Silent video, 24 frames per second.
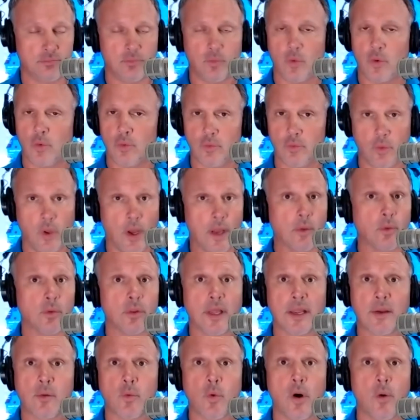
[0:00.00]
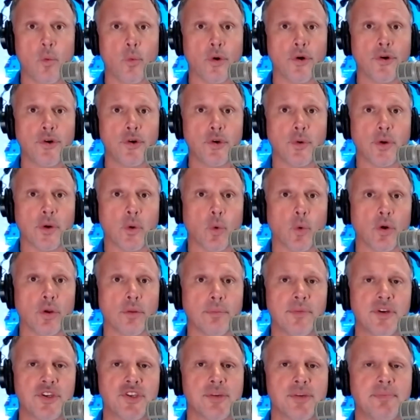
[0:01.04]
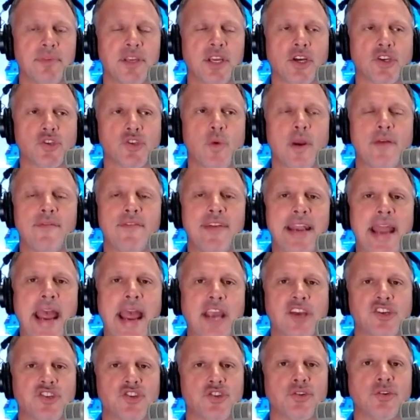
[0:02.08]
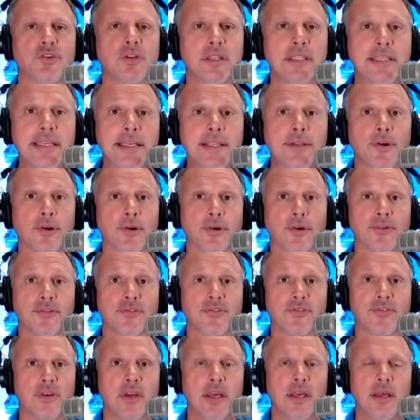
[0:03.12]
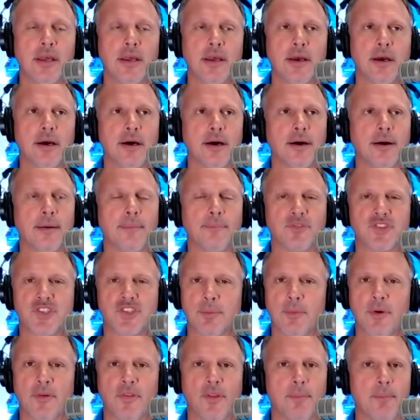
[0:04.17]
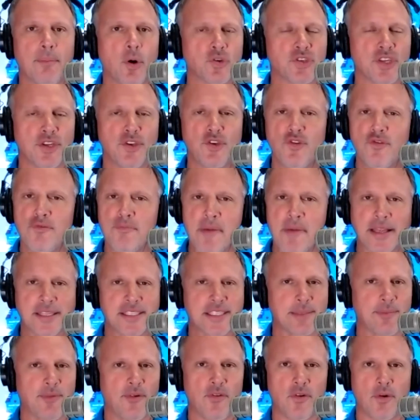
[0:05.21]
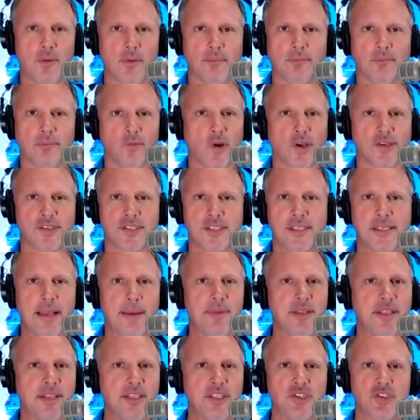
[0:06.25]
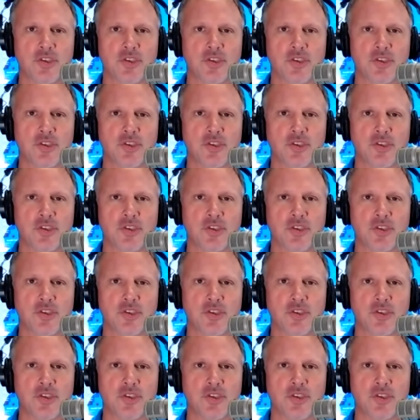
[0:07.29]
what we're doing, World Mission, because we have national leaders, some of the most, and you've met some of them, Rusty. I mean, these